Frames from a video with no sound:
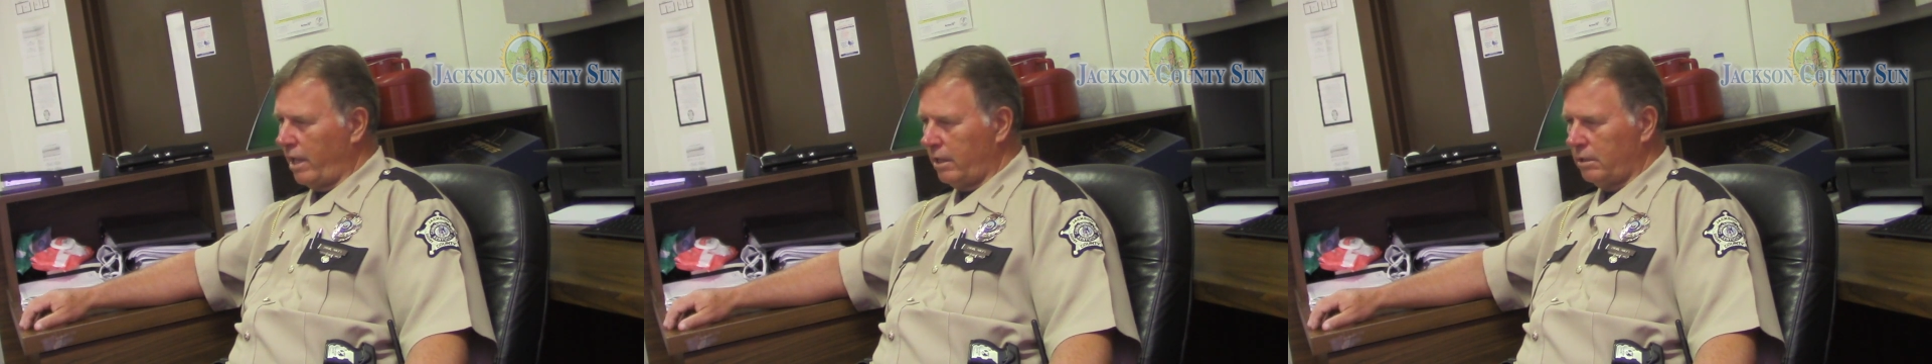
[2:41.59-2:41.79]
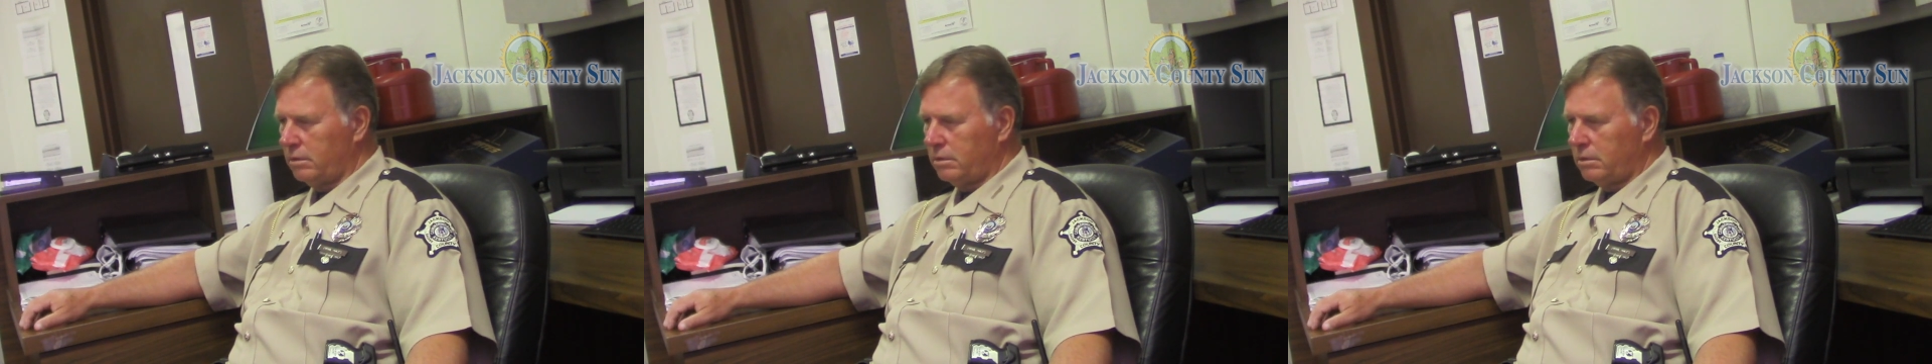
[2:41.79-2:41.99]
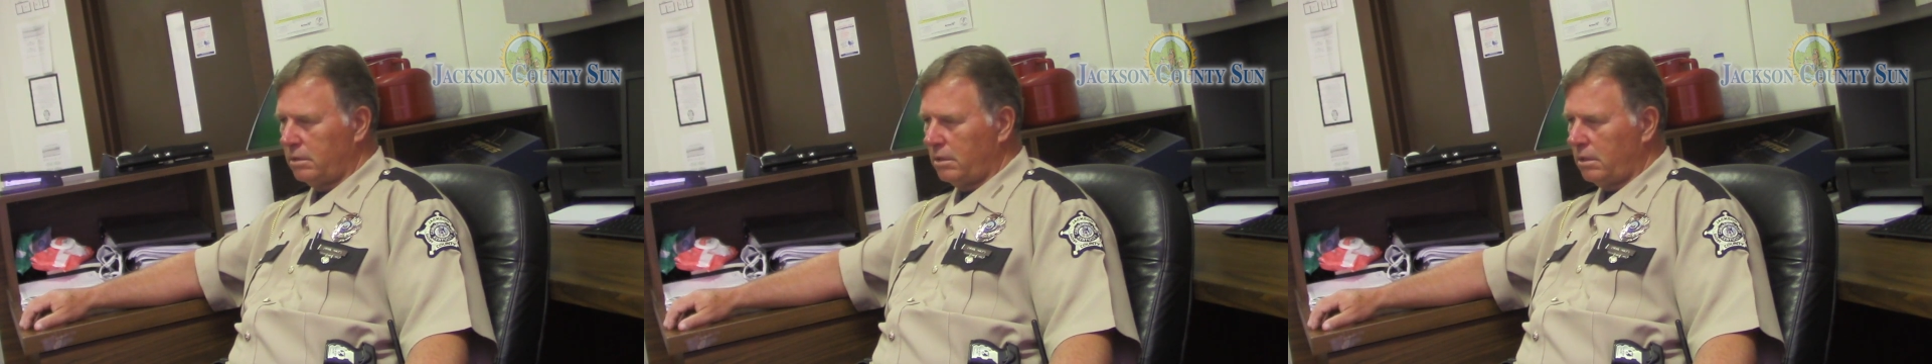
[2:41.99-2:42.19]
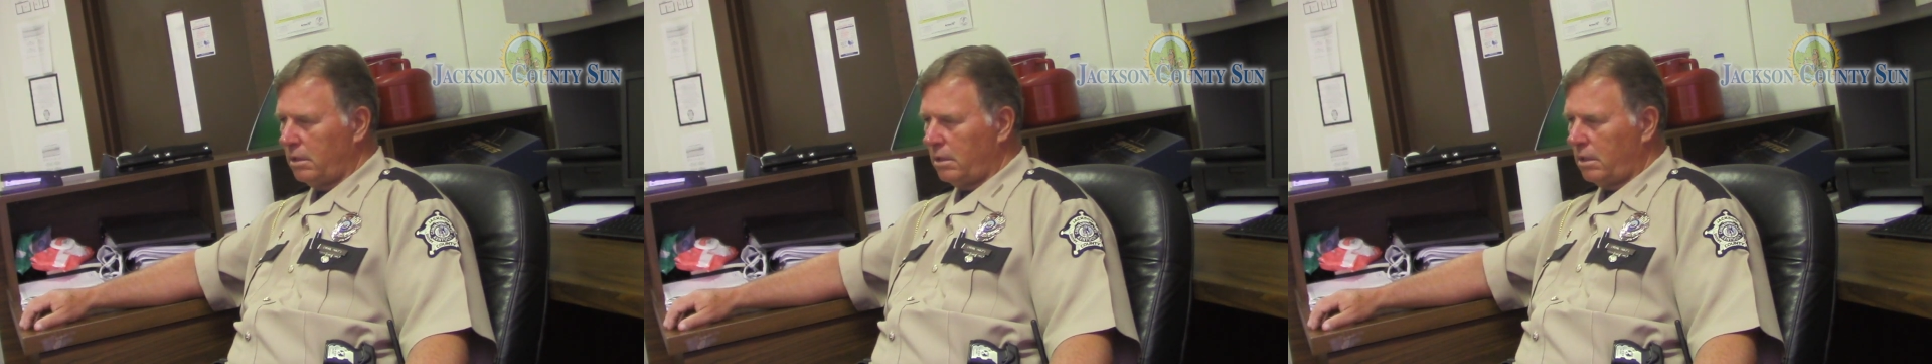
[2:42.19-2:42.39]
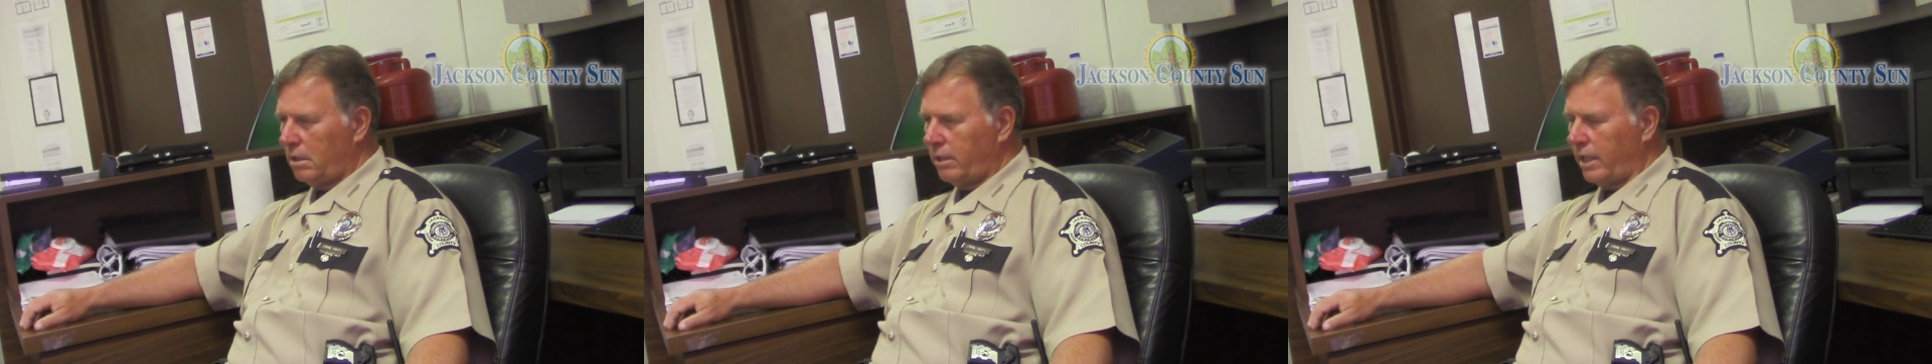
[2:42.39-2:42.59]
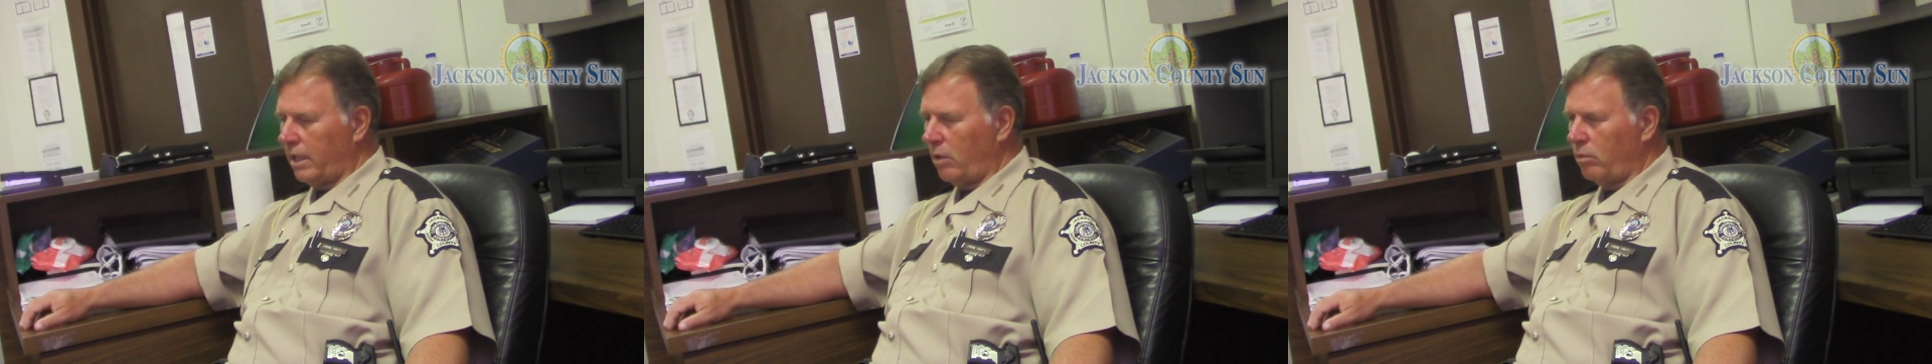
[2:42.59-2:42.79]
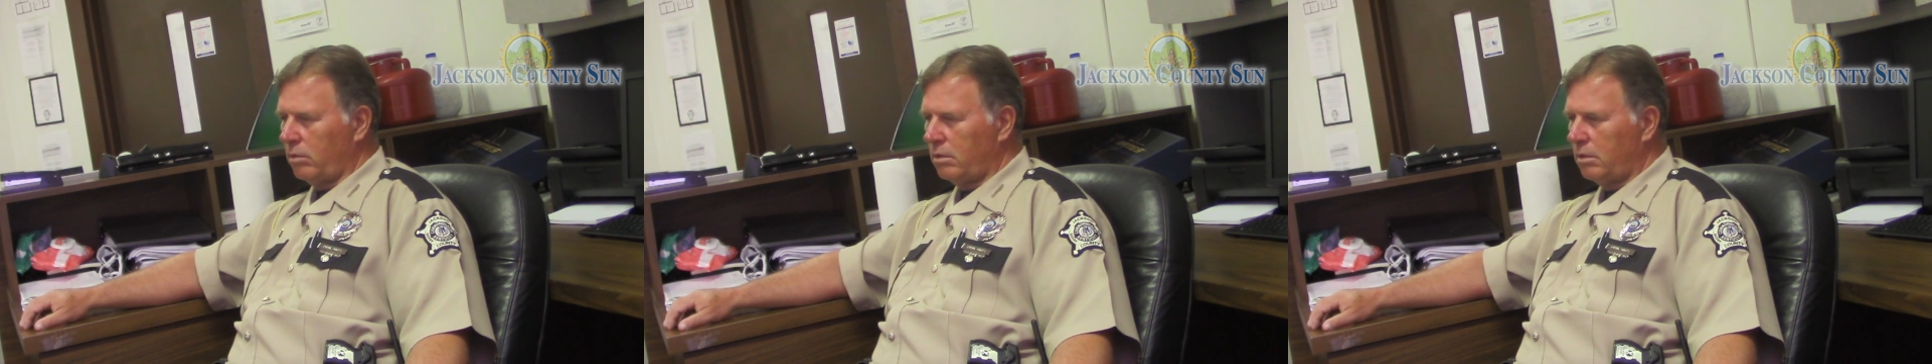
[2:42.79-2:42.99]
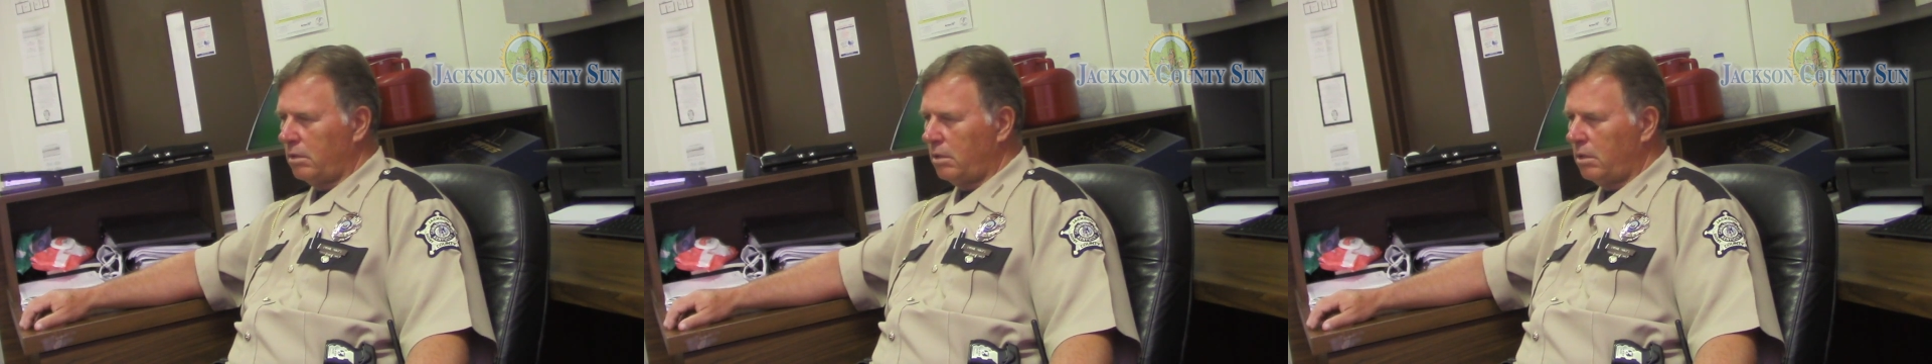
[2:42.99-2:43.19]
Absolutely. Just like there's
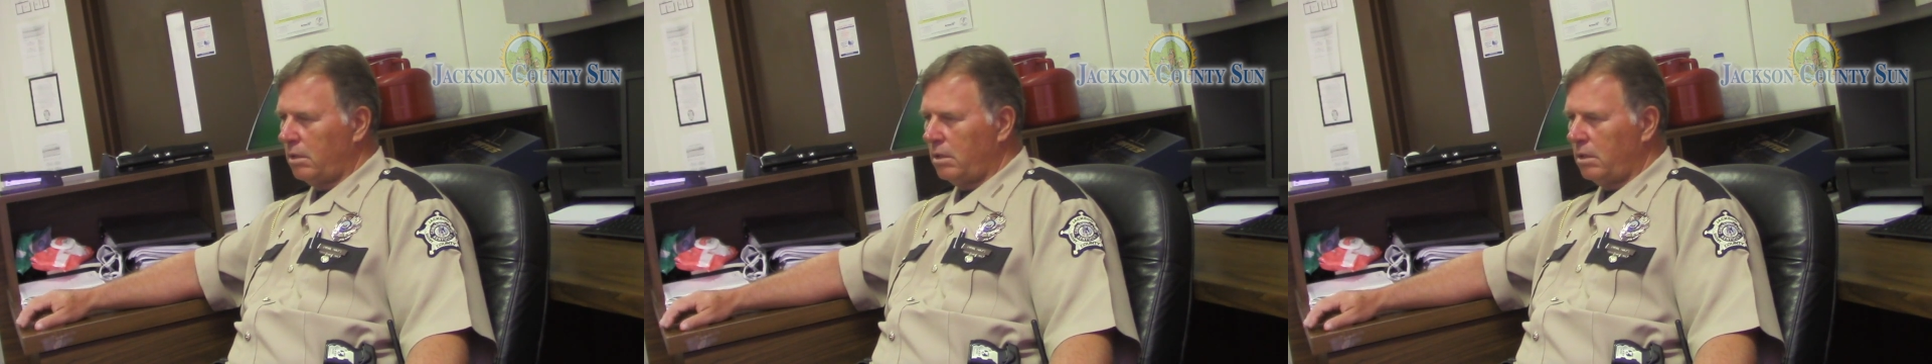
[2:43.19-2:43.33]
a lot